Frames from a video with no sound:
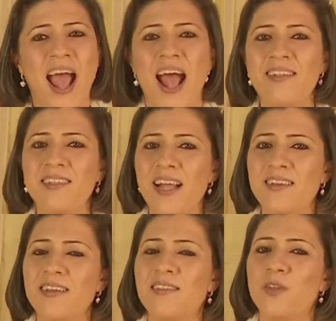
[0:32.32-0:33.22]
as
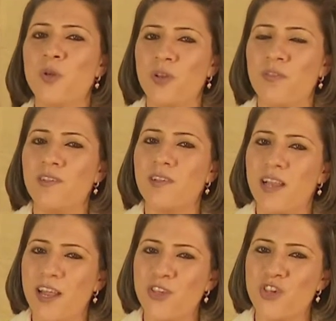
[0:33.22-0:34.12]
that is the
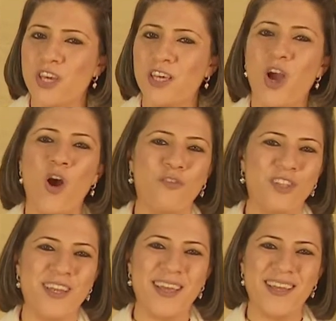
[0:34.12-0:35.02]
universal energy of
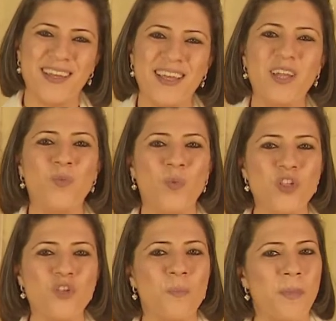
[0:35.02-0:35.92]
the day in
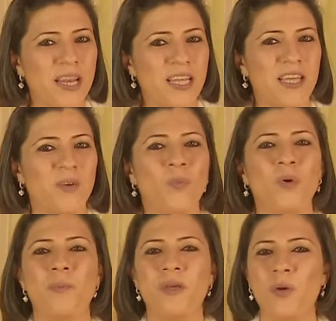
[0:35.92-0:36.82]
which many
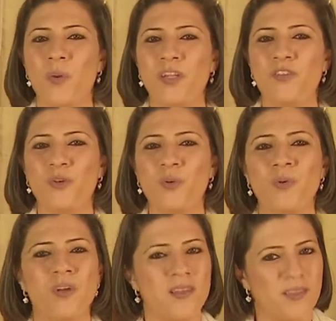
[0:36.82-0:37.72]
would be going through
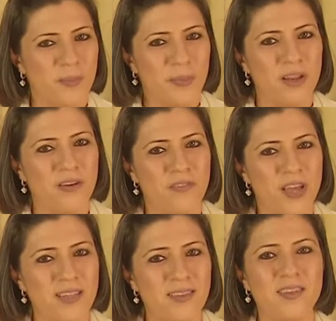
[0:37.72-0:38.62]
similar
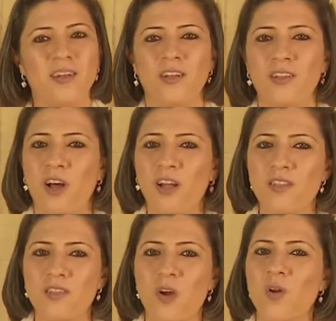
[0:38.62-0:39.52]
events,
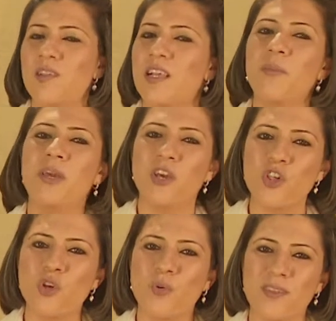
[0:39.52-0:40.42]
thoughts or seeming
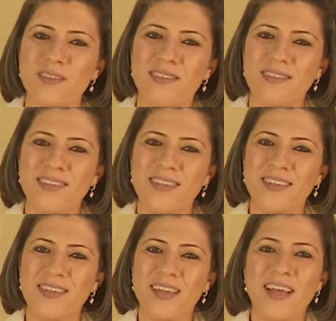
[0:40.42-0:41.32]
issues.
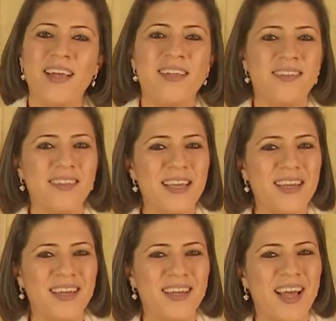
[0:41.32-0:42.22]

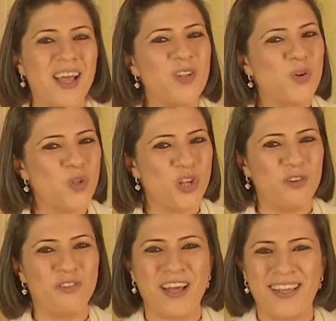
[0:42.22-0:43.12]
Seek and you shall
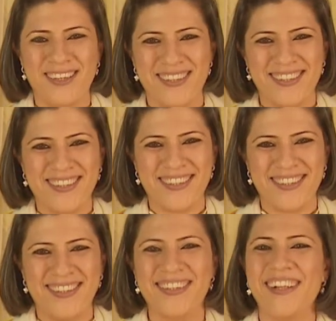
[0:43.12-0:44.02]
find.
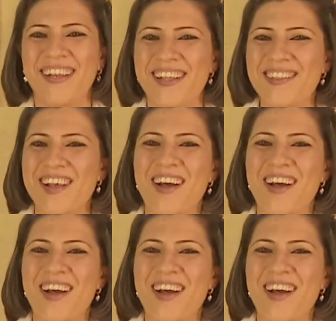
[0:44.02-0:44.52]
Let's